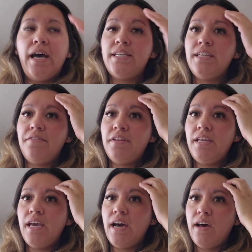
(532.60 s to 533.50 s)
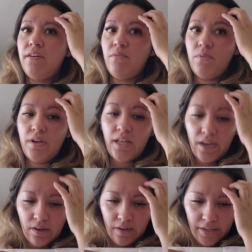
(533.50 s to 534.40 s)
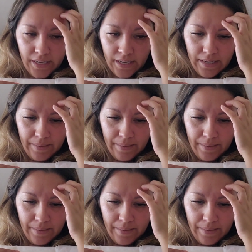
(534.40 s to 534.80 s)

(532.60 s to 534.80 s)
definitely have, what do they call it?